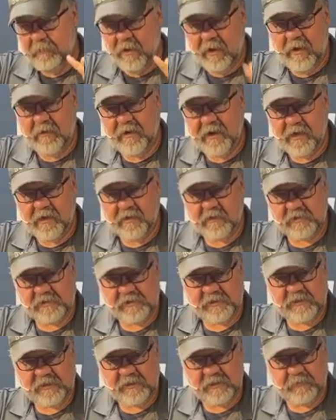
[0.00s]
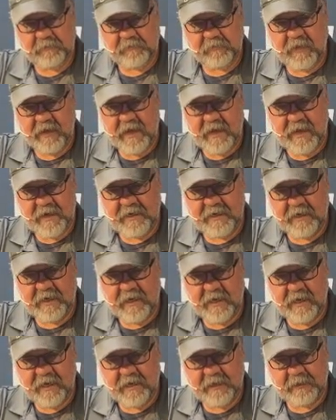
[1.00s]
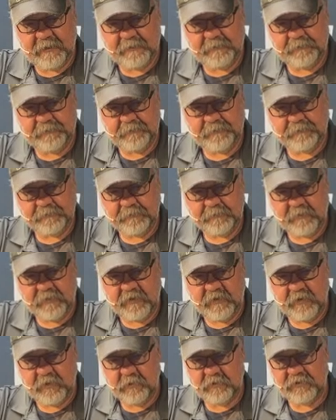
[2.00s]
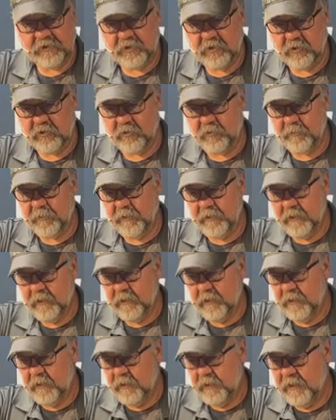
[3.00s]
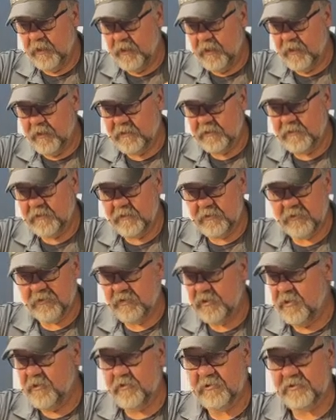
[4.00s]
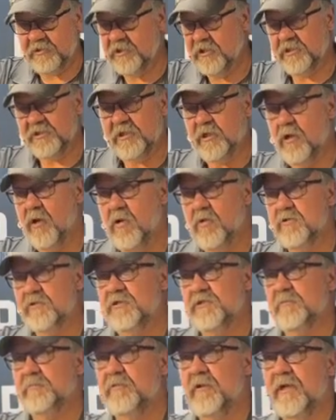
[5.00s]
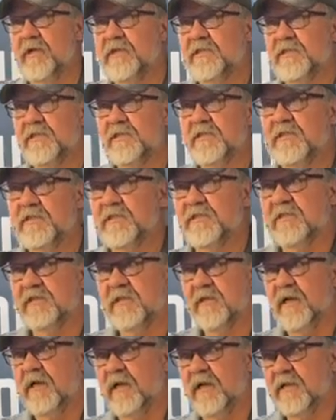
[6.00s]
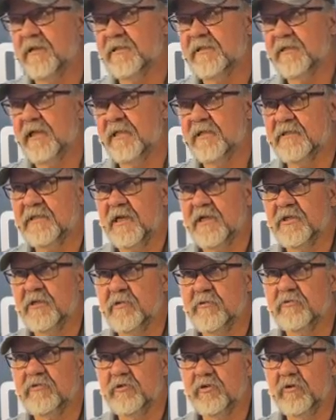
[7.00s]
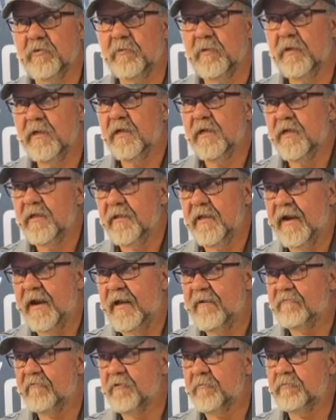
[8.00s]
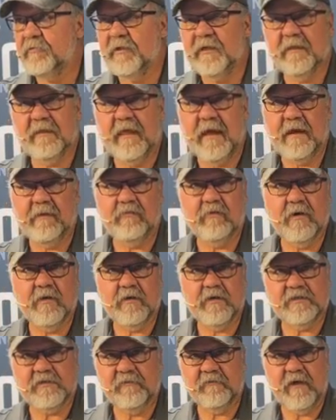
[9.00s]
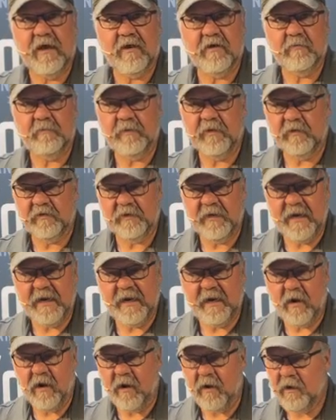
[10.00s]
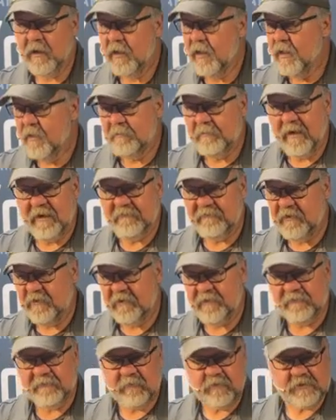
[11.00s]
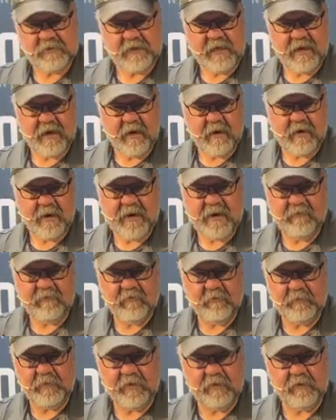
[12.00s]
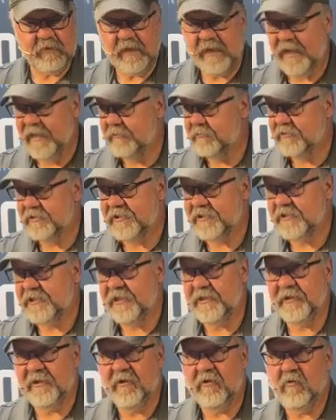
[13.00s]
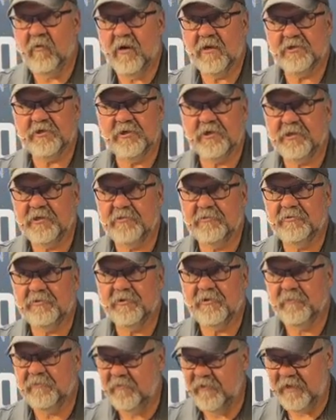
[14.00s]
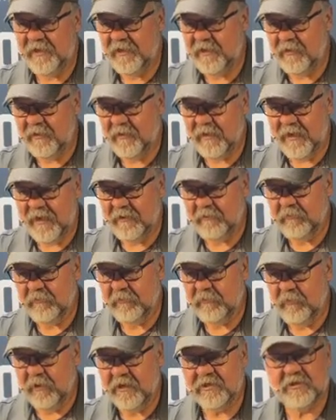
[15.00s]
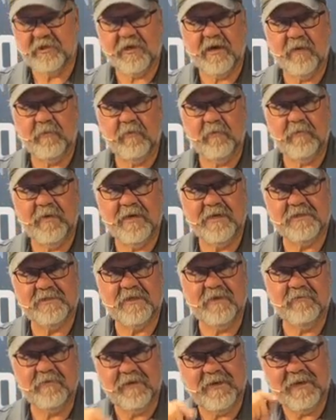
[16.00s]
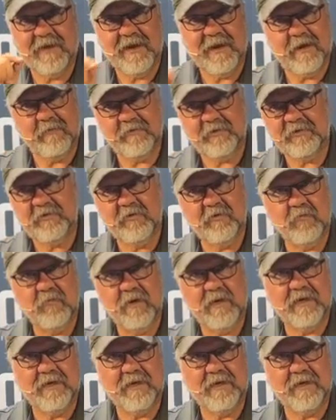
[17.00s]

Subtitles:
Brownells on YouTube. There's just a host of places, sites on YouTube that have complete libraries of how to build an AR. My very first AR I ever built, I was sitting there watching a YouTube video, and I would watch a couple minutes of it, and then I would do